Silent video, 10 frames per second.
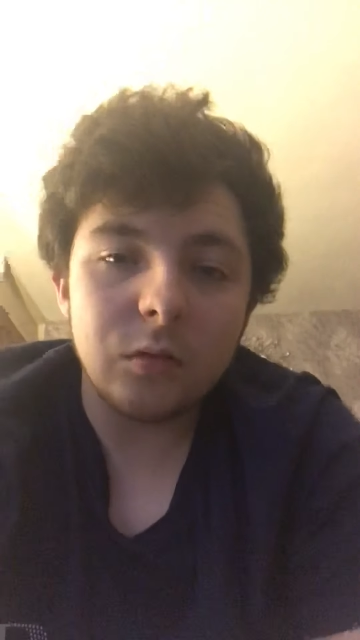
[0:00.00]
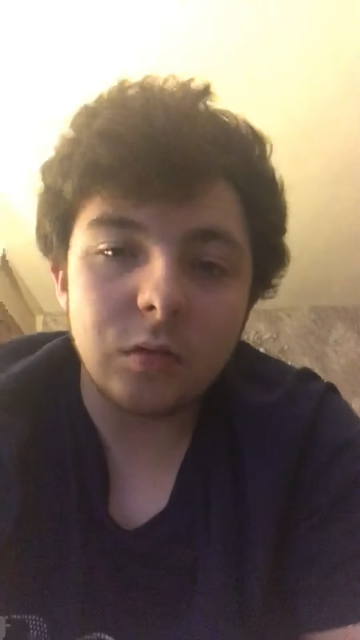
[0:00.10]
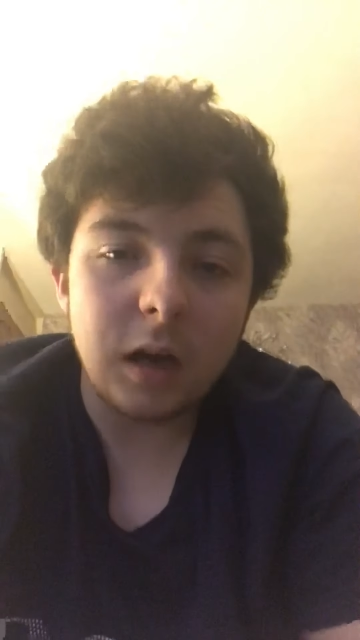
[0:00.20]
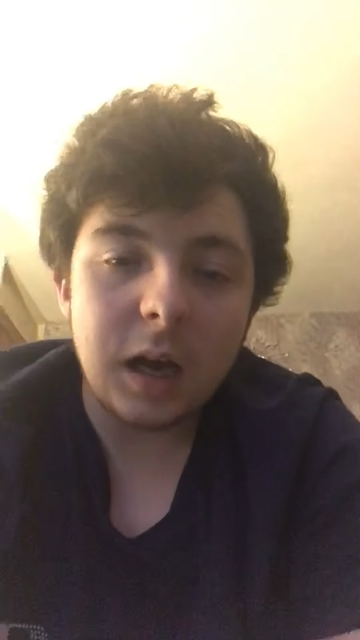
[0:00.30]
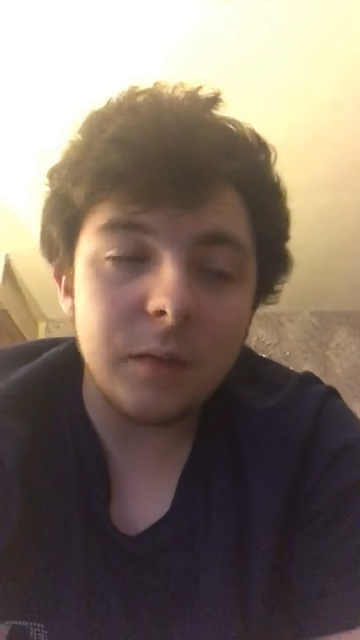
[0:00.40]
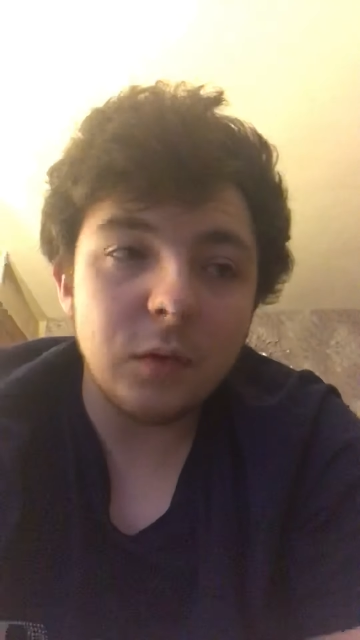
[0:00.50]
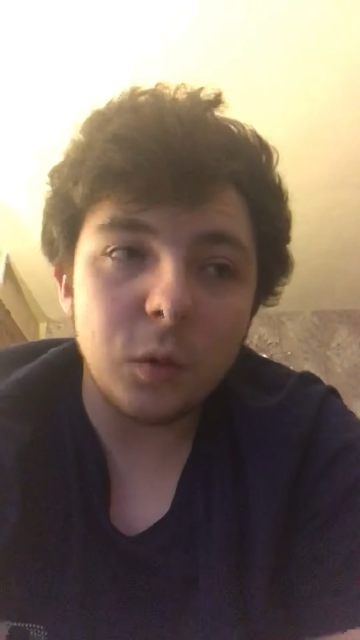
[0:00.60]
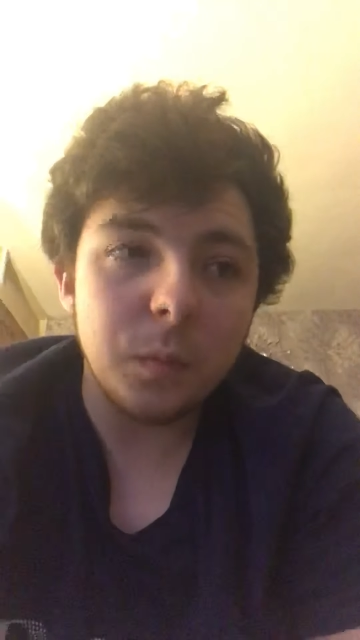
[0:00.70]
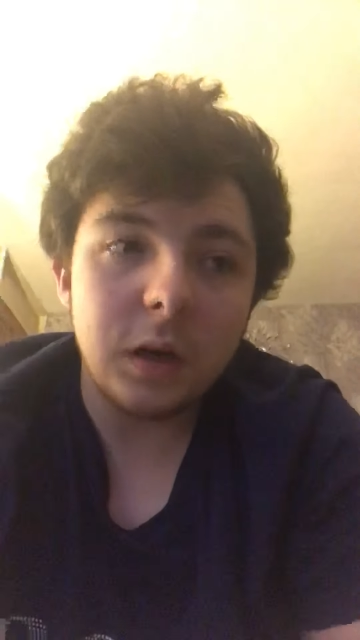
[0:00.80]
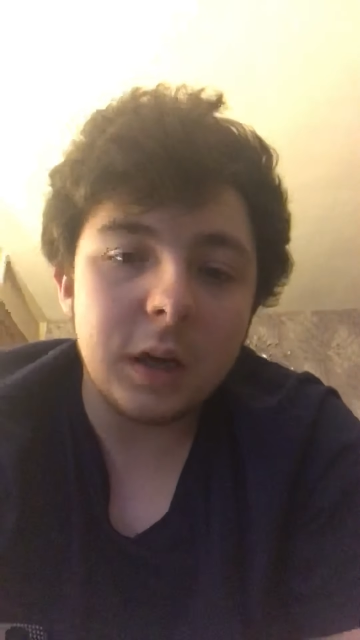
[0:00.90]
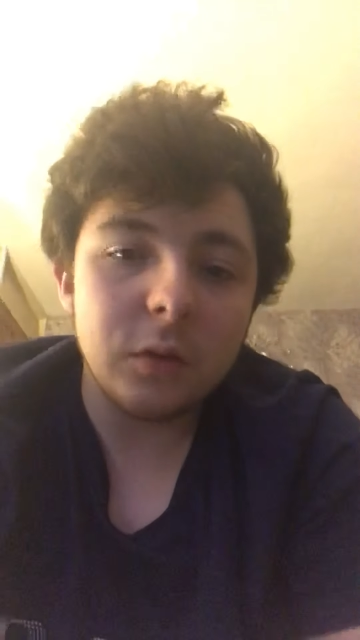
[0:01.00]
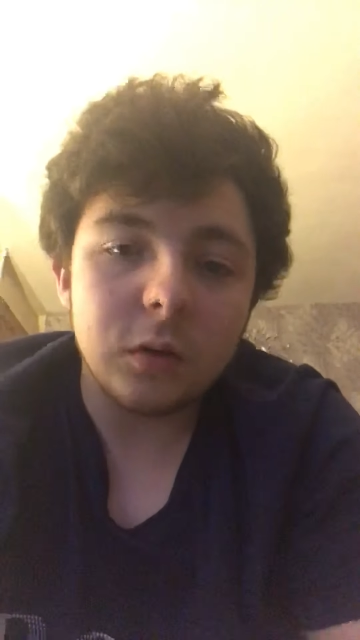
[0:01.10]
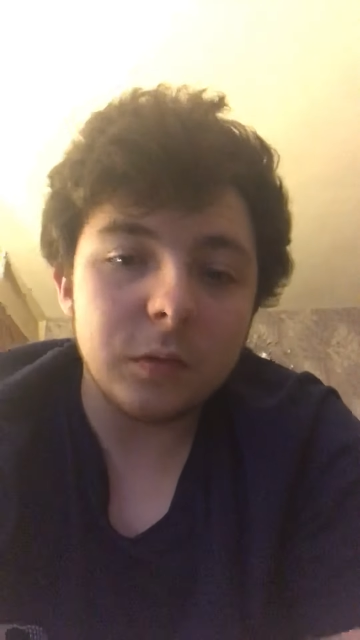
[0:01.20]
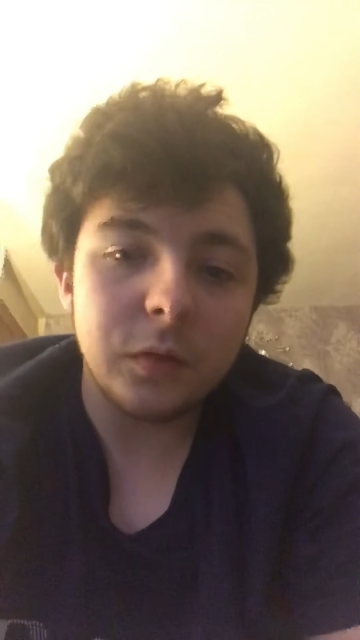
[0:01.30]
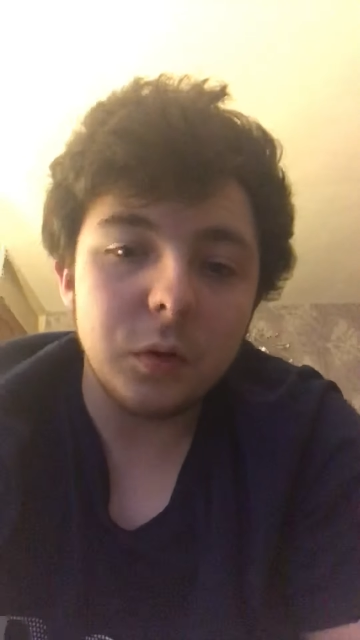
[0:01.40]
I know
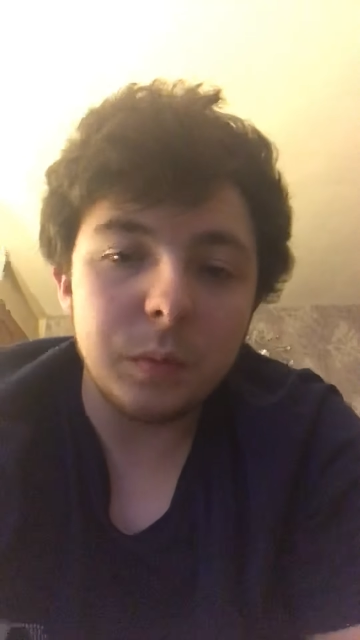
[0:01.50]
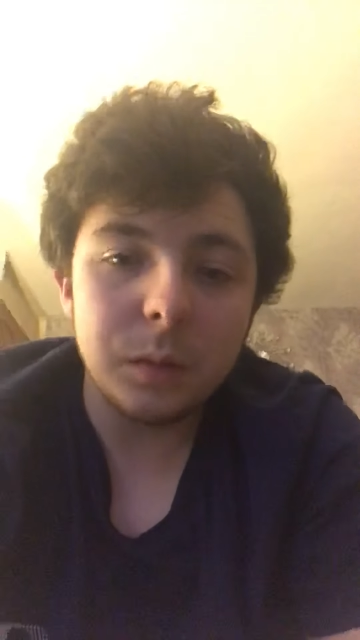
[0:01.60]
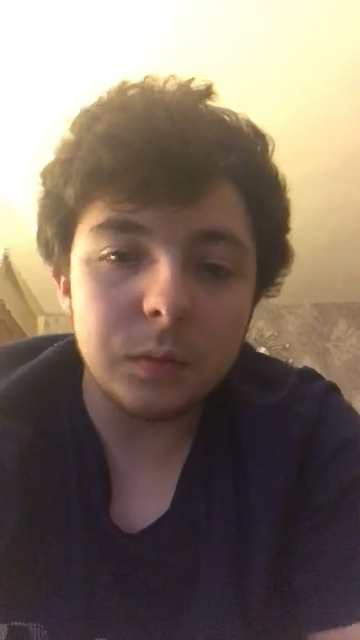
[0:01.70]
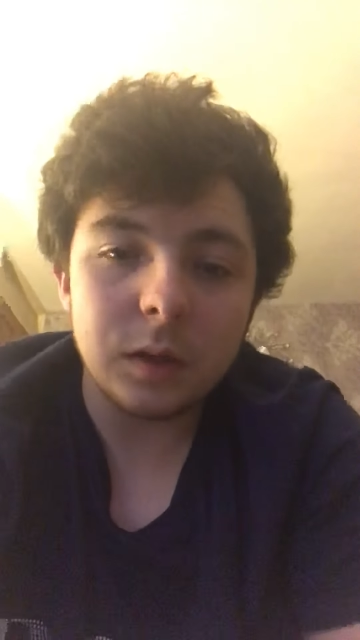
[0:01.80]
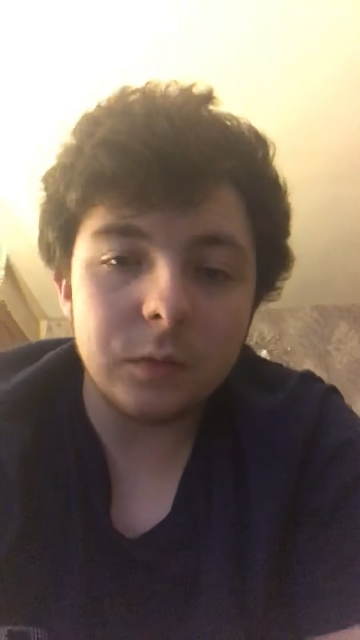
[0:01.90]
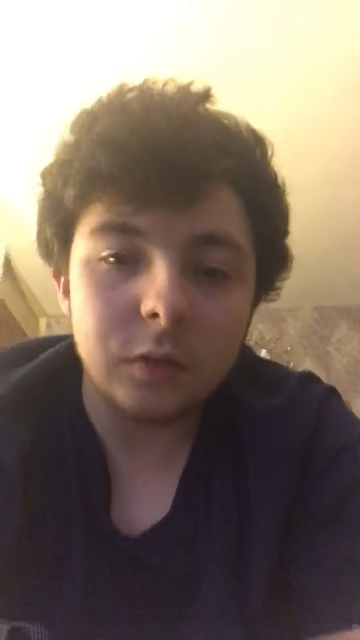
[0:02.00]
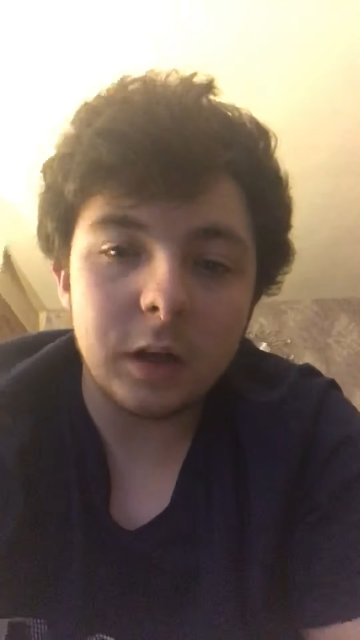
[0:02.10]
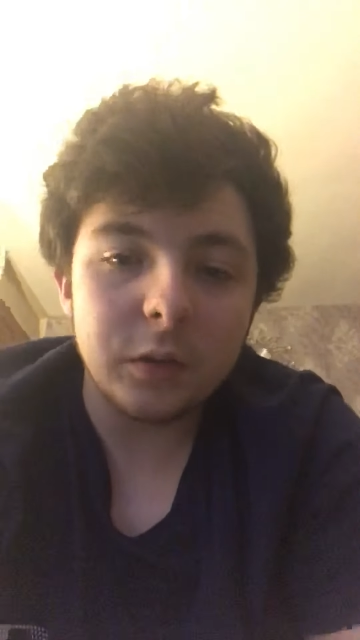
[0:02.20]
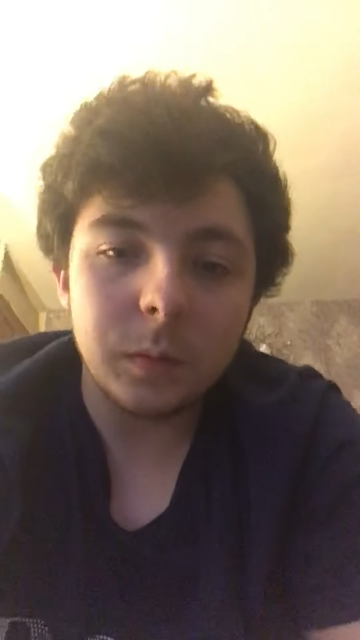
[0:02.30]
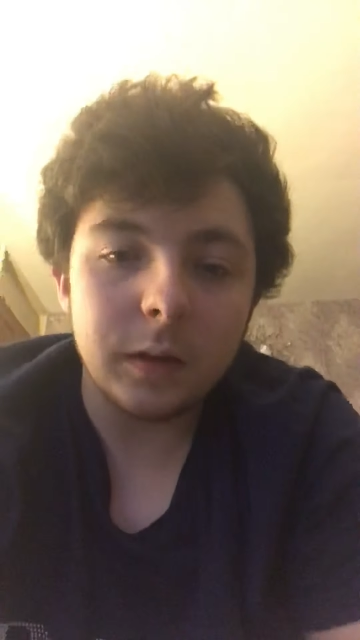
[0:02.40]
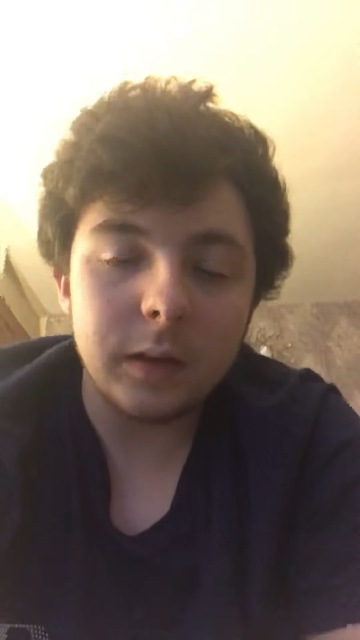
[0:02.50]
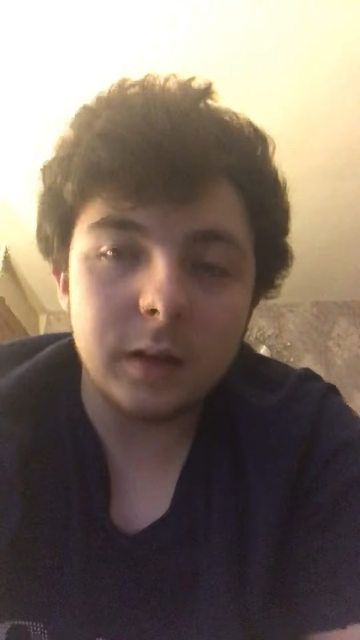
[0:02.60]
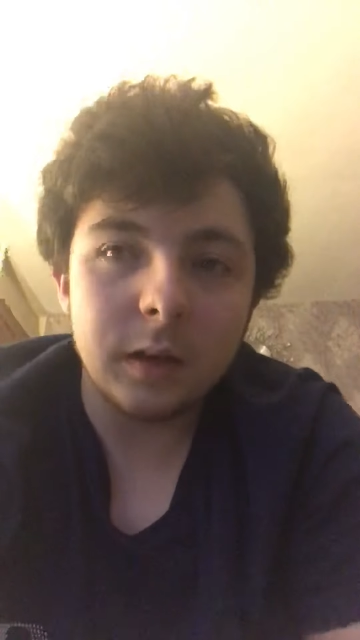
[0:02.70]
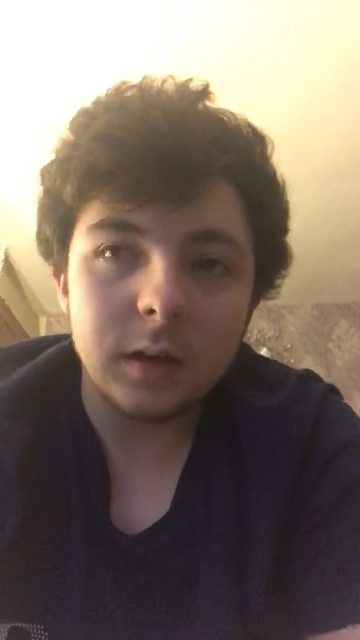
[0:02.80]
a few people that have tried to end it.